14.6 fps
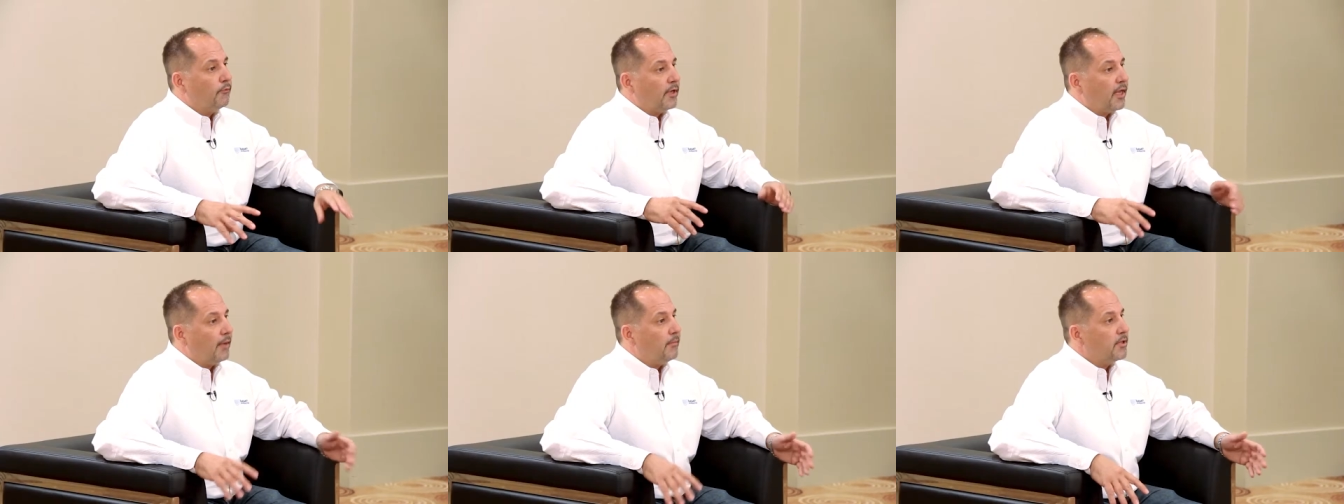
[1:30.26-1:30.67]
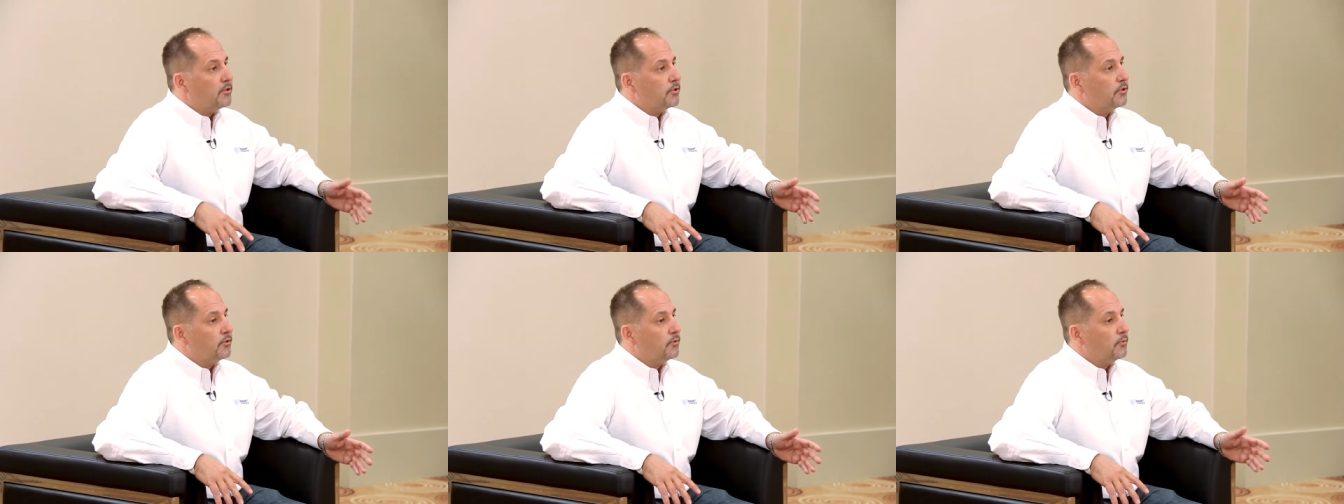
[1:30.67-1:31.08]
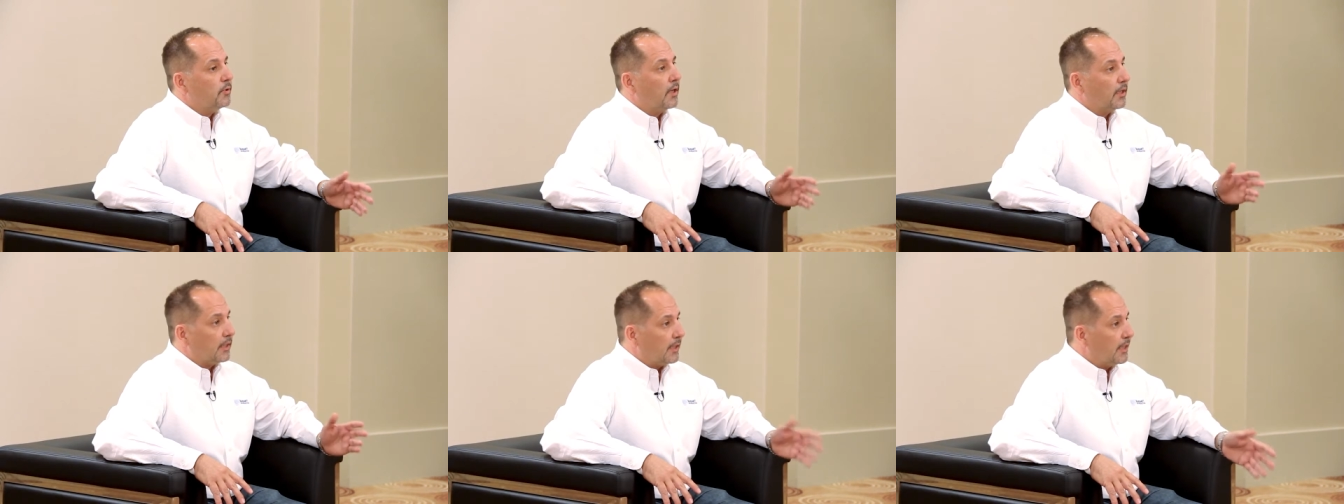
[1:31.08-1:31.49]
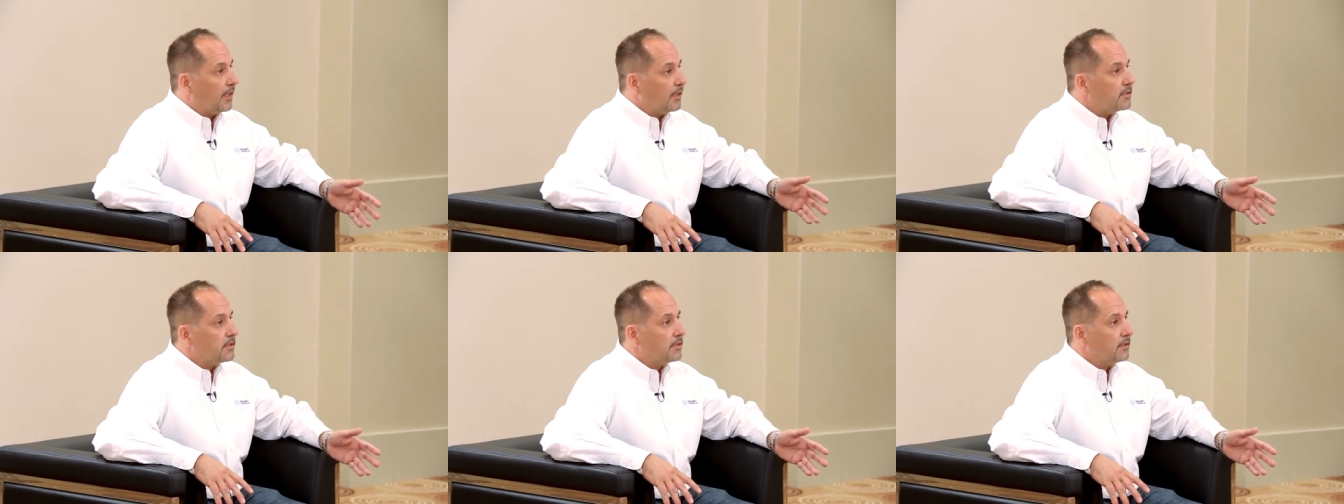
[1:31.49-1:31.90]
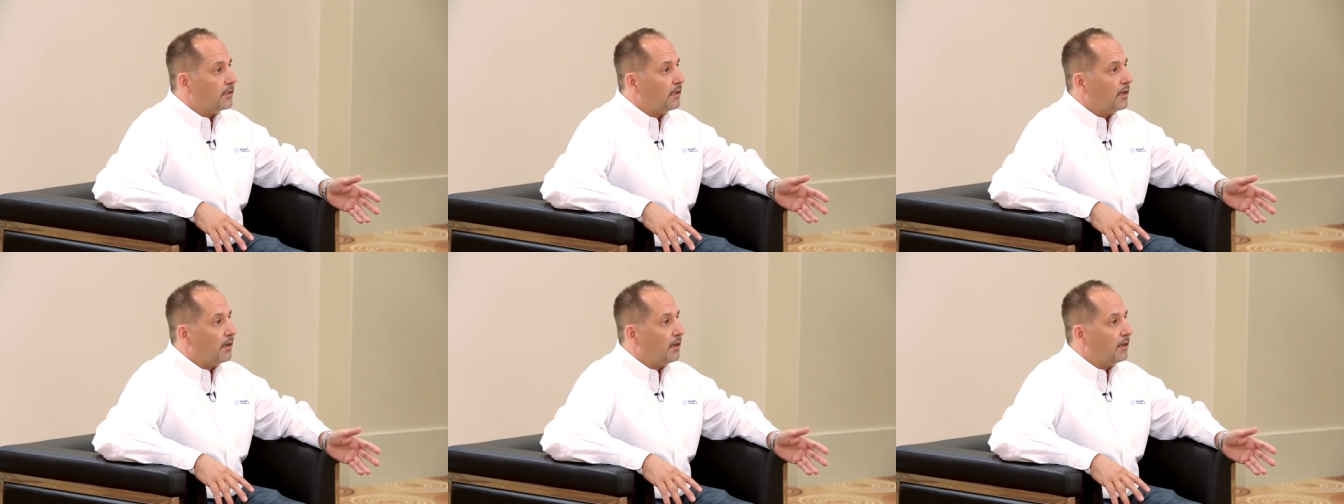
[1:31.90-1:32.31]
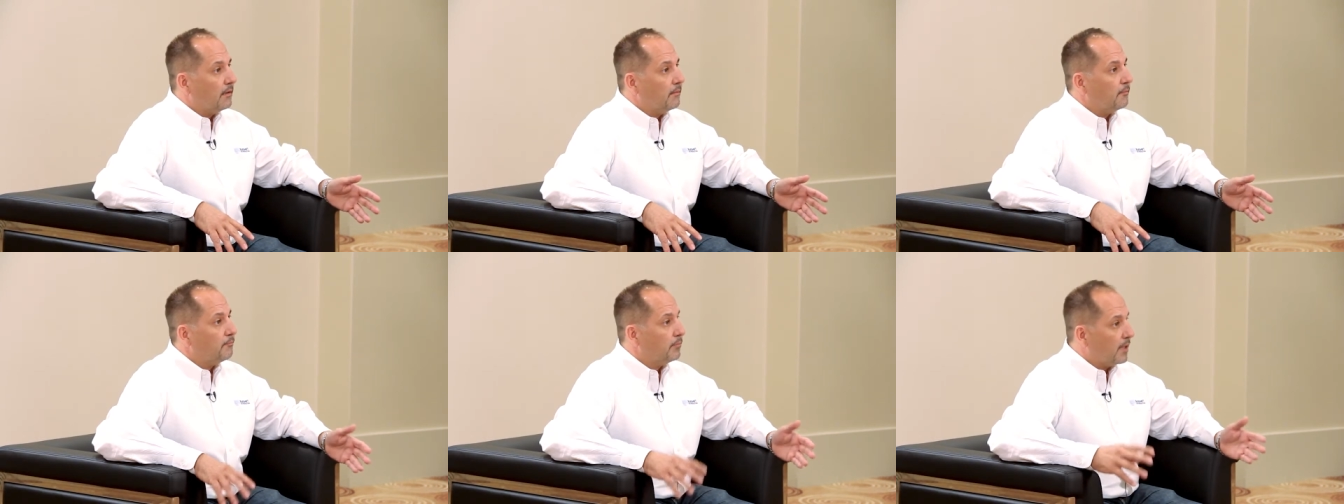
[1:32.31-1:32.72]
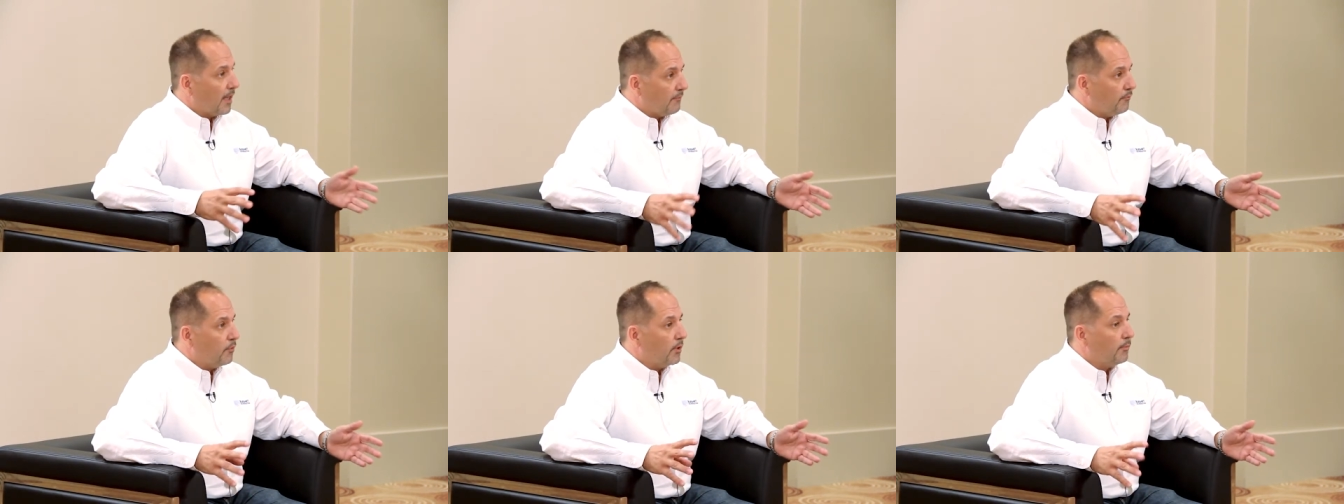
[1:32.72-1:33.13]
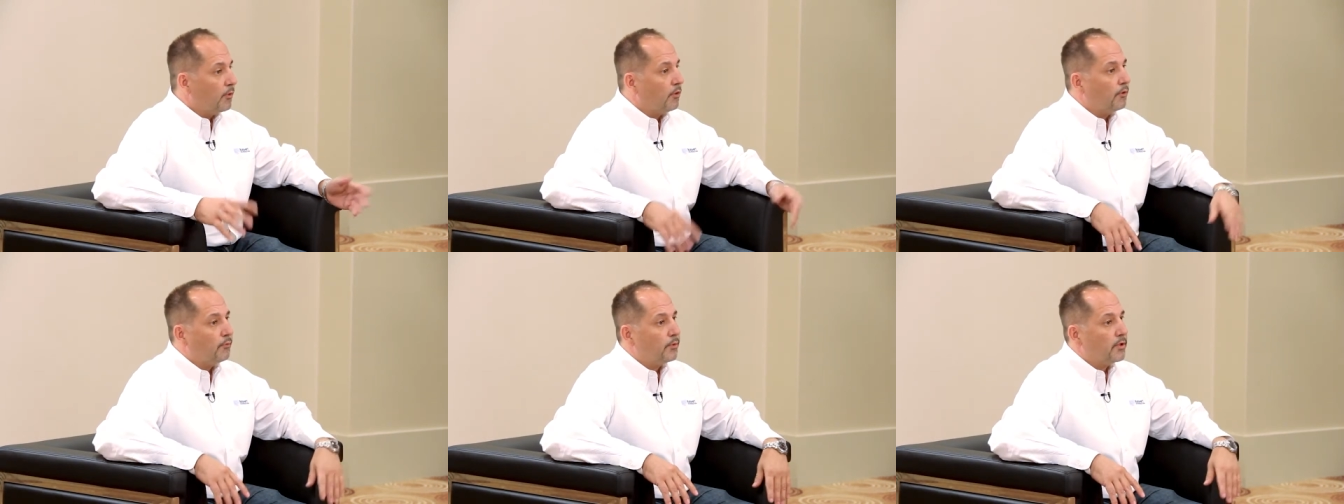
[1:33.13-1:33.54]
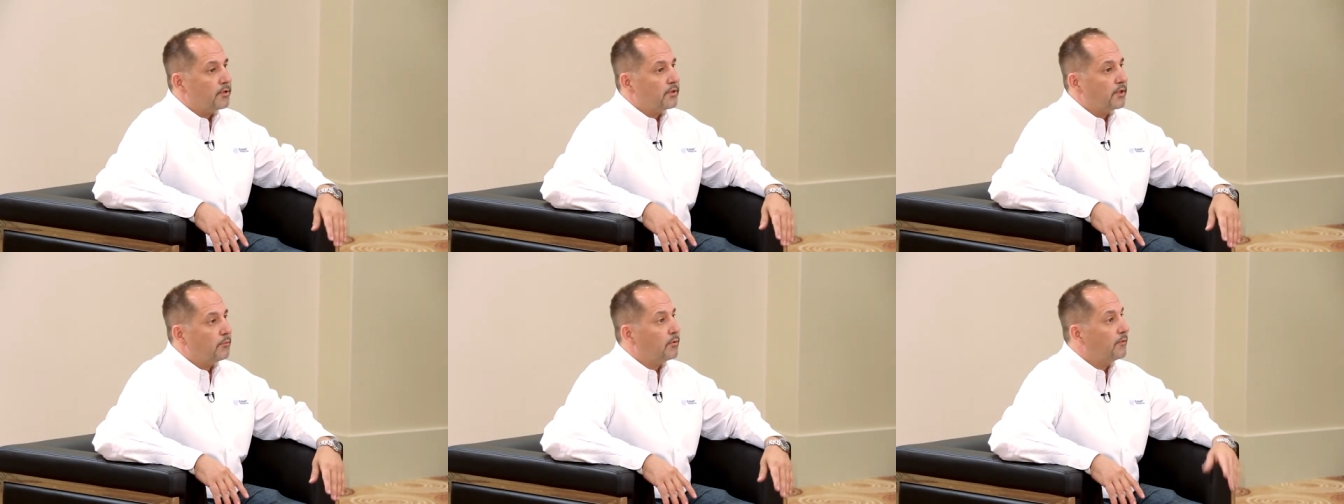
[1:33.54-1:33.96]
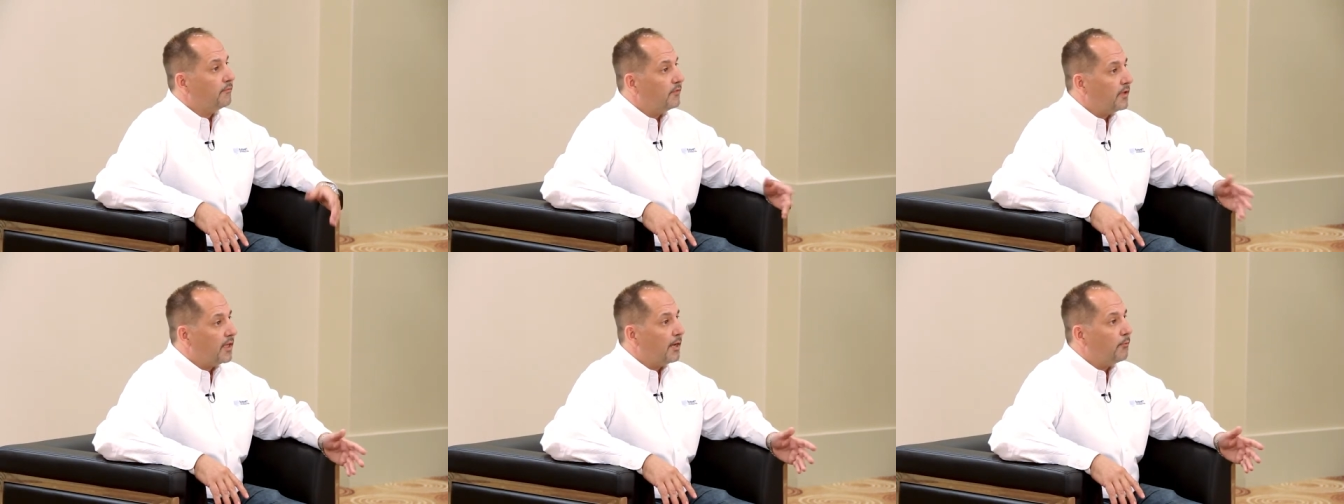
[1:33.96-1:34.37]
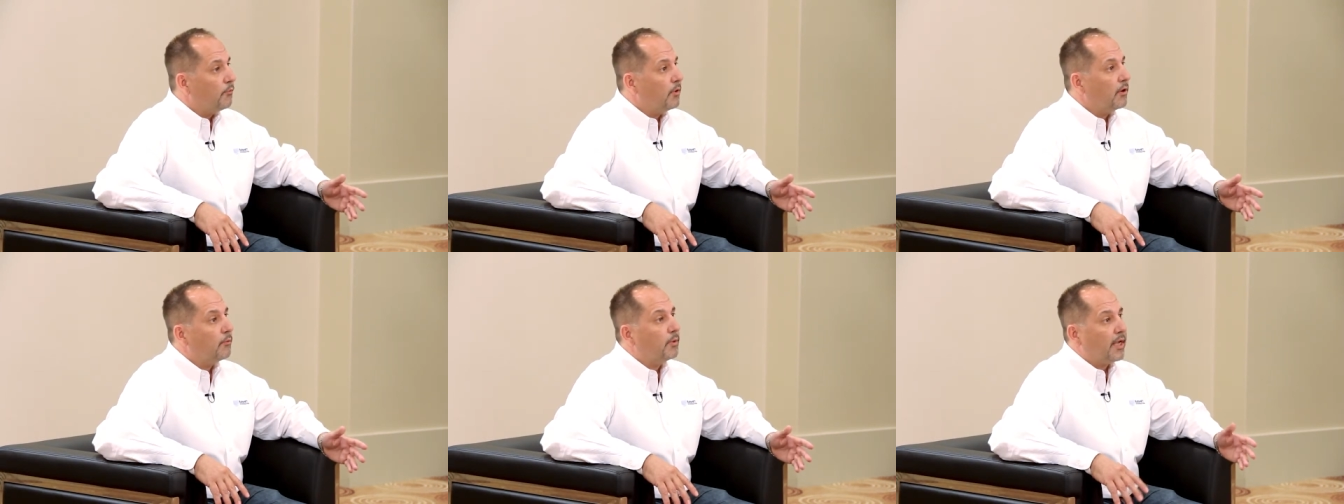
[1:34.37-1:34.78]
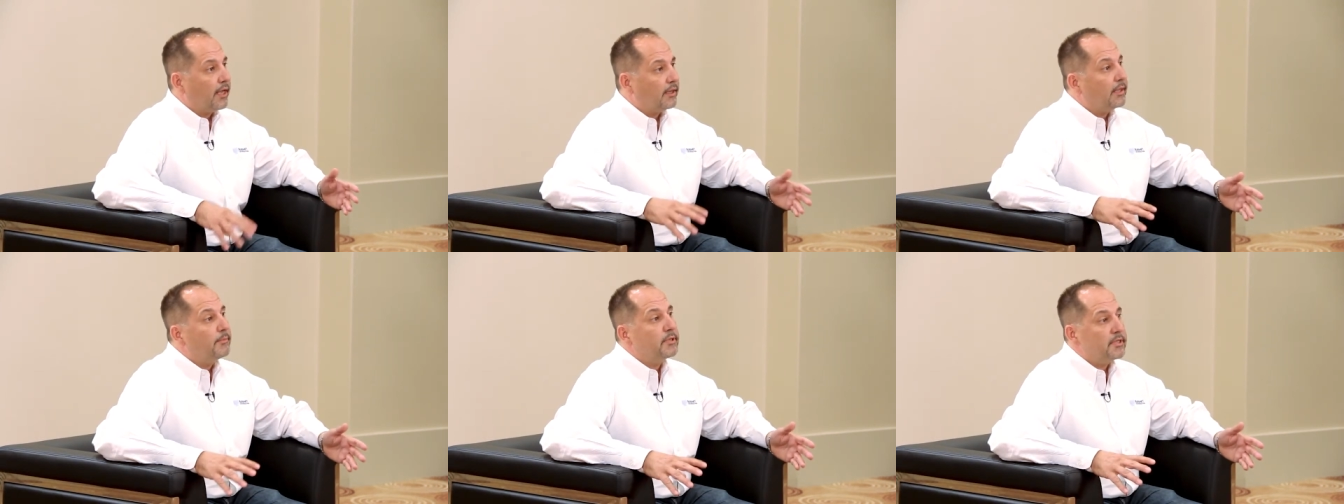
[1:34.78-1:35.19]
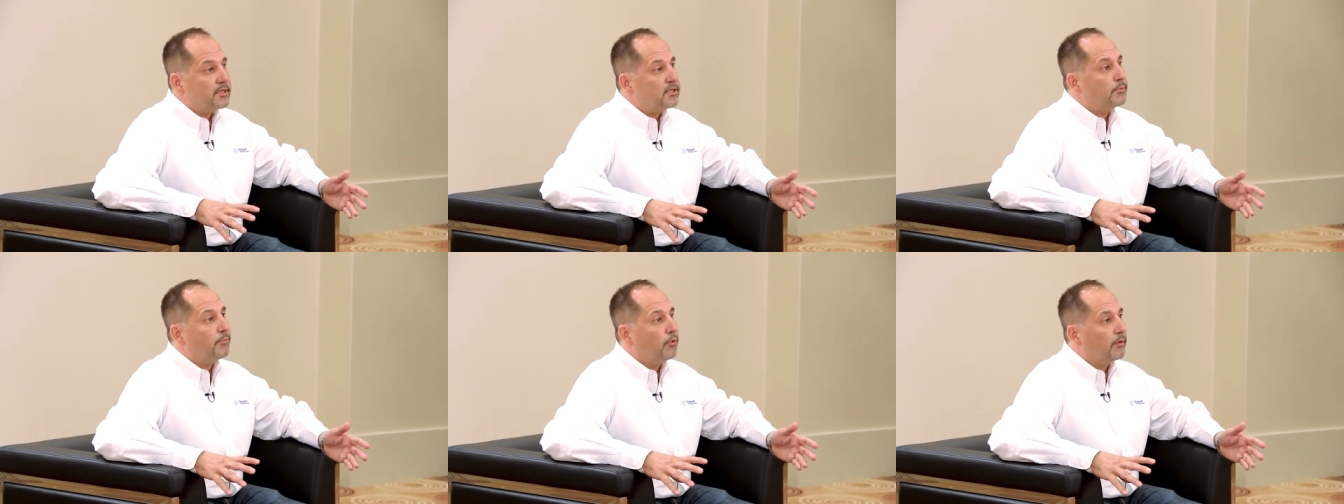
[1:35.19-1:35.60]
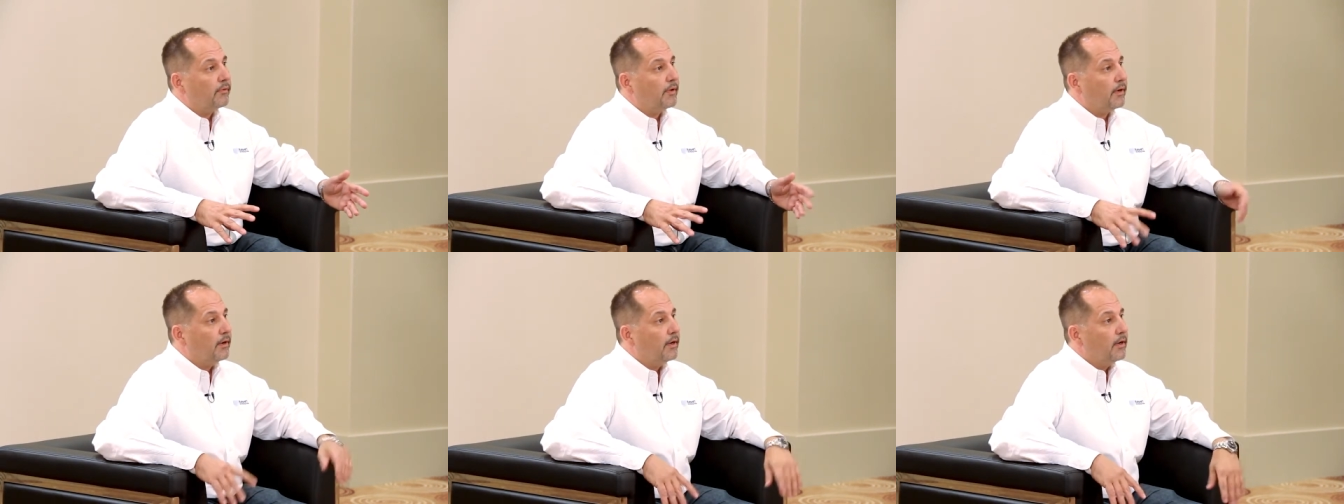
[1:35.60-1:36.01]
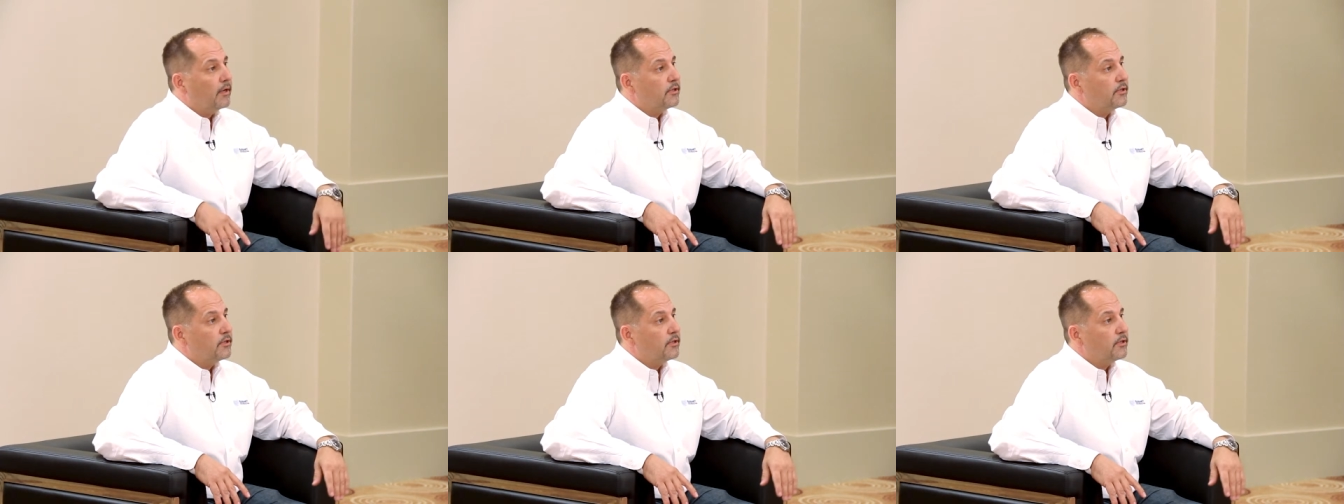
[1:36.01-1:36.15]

If we came into a Linux platform, or if we were dealing with VMware, we had limited support there.